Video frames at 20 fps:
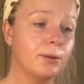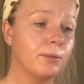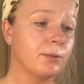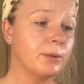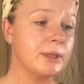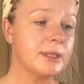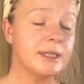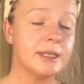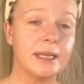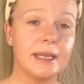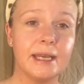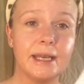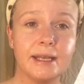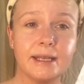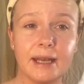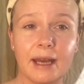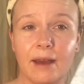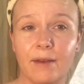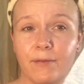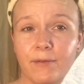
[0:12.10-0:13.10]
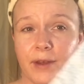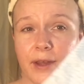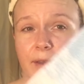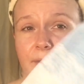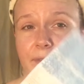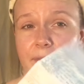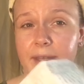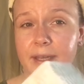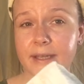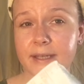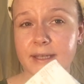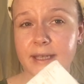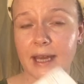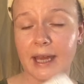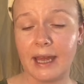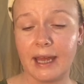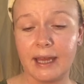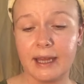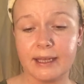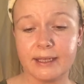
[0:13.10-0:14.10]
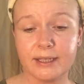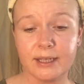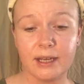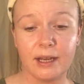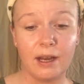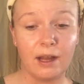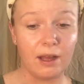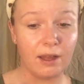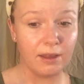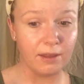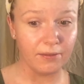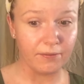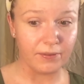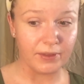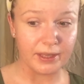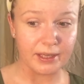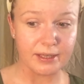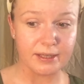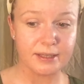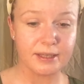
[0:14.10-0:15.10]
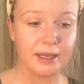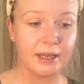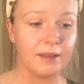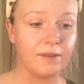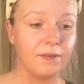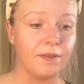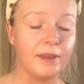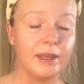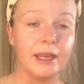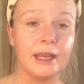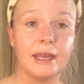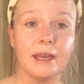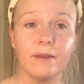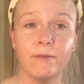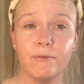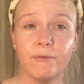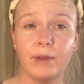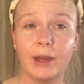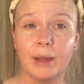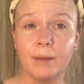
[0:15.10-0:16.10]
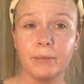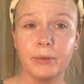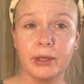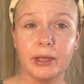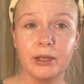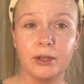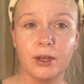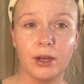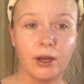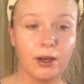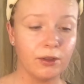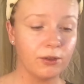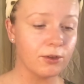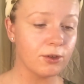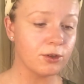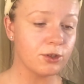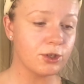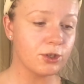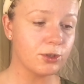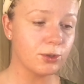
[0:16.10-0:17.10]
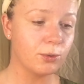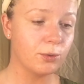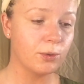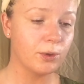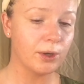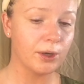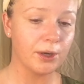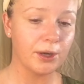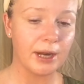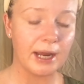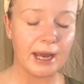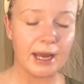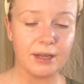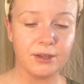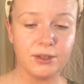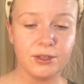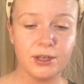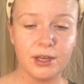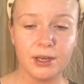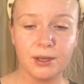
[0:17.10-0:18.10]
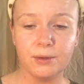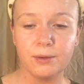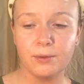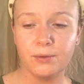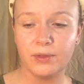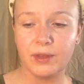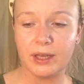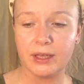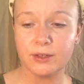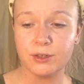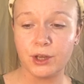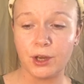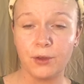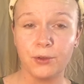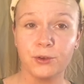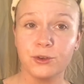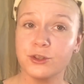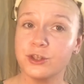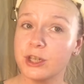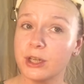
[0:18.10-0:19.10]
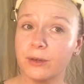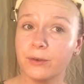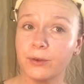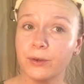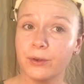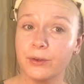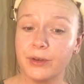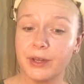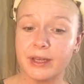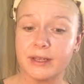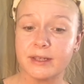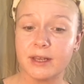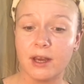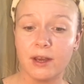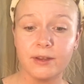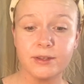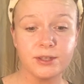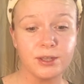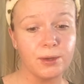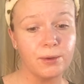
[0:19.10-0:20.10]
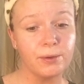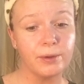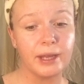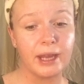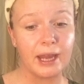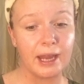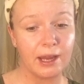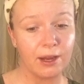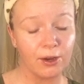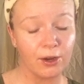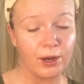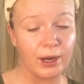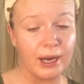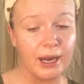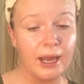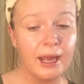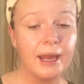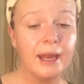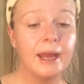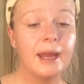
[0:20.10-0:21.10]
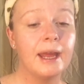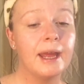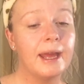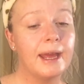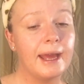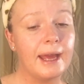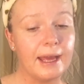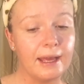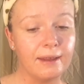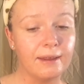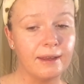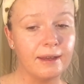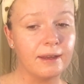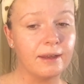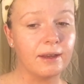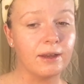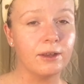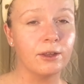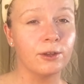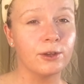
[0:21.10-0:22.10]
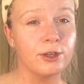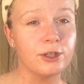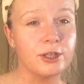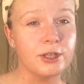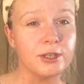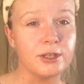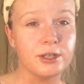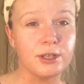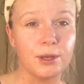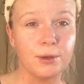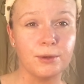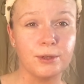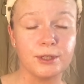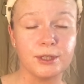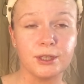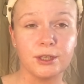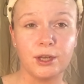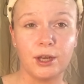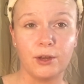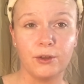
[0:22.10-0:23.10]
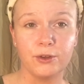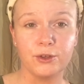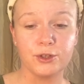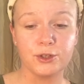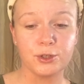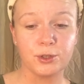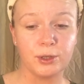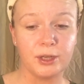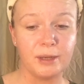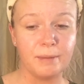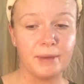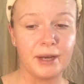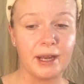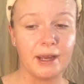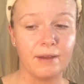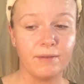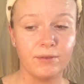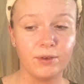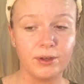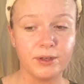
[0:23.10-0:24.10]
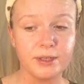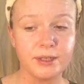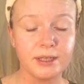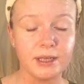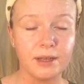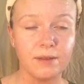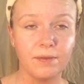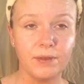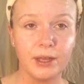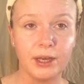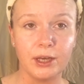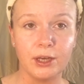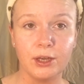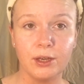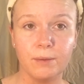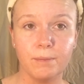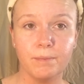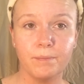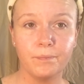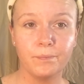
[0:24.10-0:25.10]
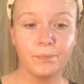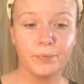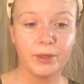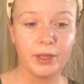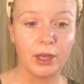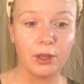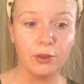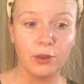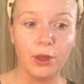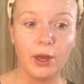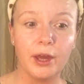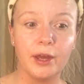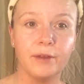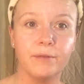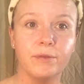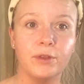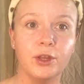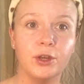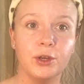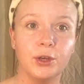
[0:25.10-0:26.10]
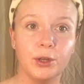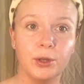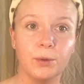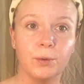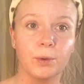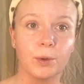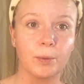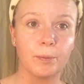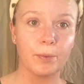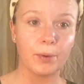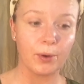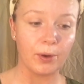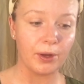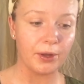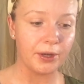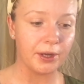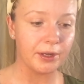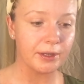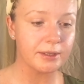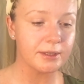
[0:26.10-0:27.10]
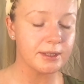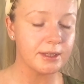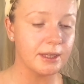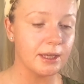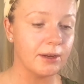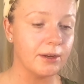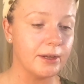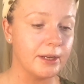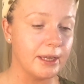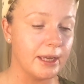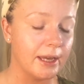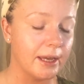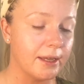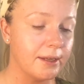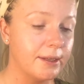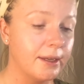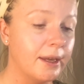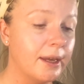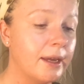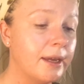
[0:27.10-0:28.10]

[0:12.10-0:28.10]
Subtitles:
receipt. I found all of this at the Family Dollar store. I know that Dollar General does also carry LA Colors, and so does the Dollar Tree, but I have not seen a lot of the newer products there yet.